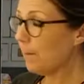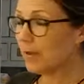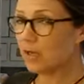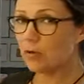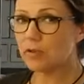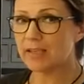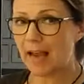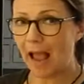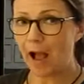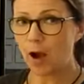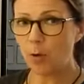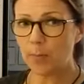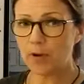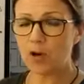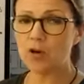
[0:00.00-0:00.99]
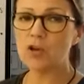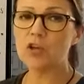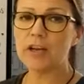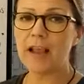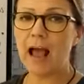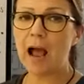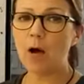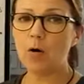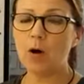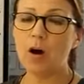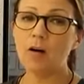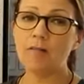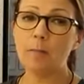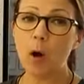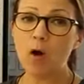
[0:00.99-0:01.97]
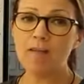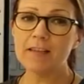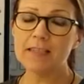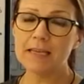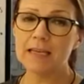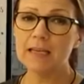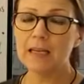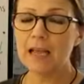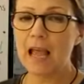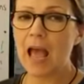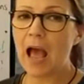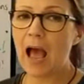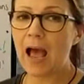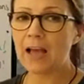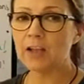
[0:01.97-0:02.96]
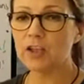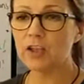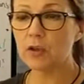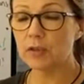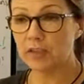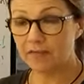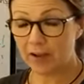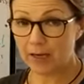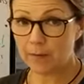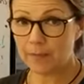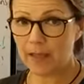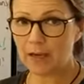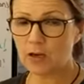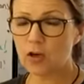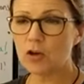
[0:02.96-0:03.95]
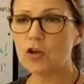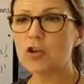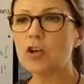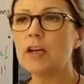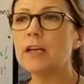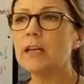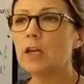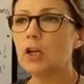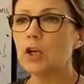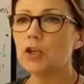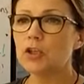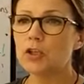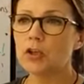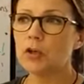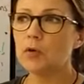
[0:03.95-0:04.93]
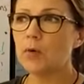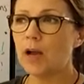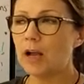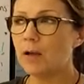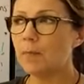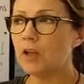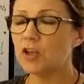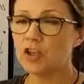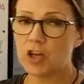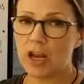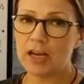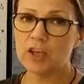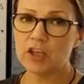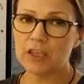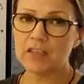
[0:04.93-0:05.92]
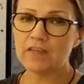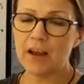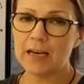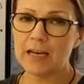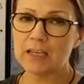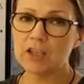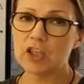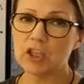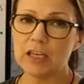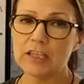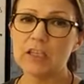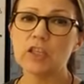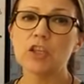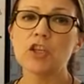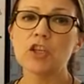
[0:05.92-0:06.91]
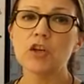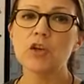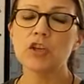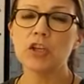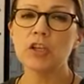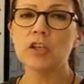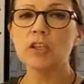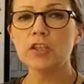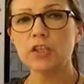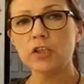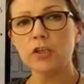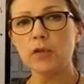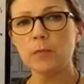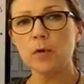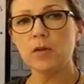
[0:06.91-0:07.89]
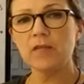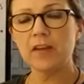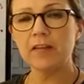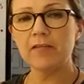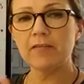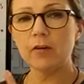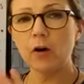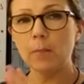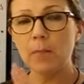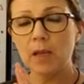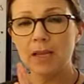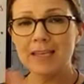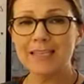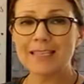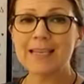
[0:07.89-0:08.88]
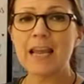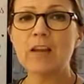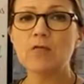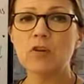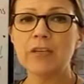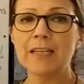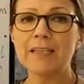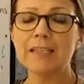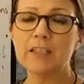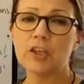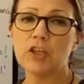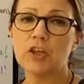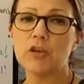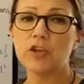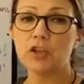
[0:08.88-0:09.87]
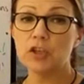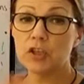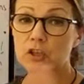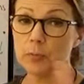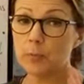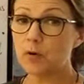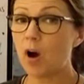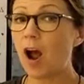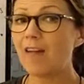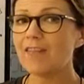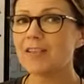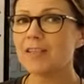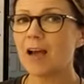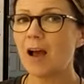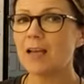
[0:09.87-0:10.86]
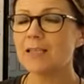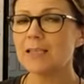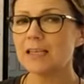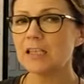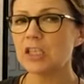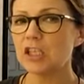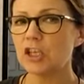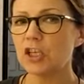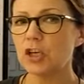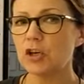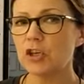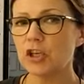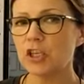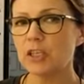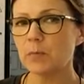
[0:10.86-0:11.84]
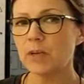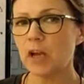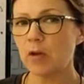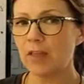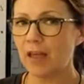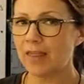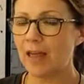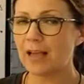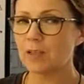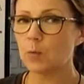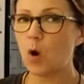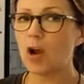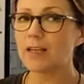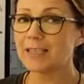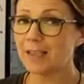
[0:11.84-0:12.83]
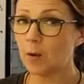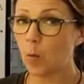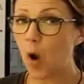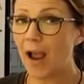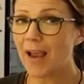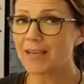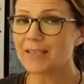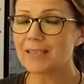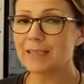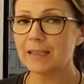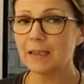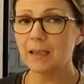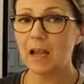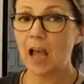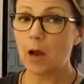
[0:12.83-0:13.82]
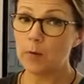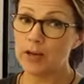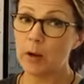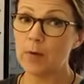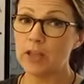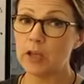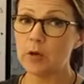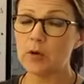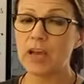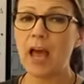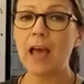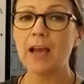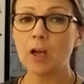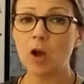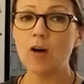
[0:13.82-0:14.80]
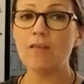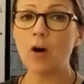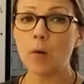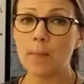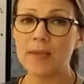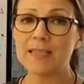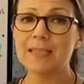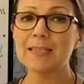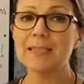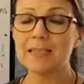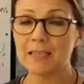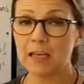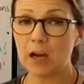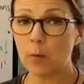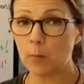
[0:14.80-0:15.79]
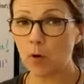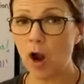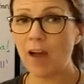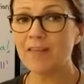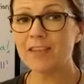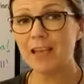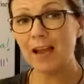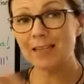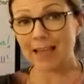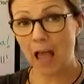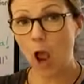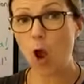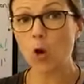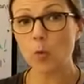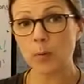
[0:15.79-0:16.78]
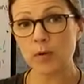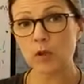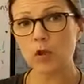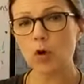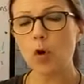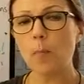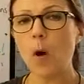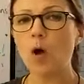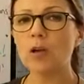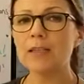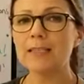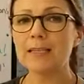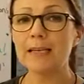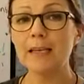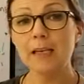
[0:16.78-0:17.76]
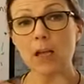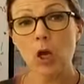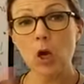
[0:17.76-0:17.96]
be used to help a country out of poverty and to develop that country, to change its financial institutions, to move it from state-run institutions to privatised institutions, and we know that that's worked in the West. We know in the UK a lot of our businesses are now privatised, that open door policy.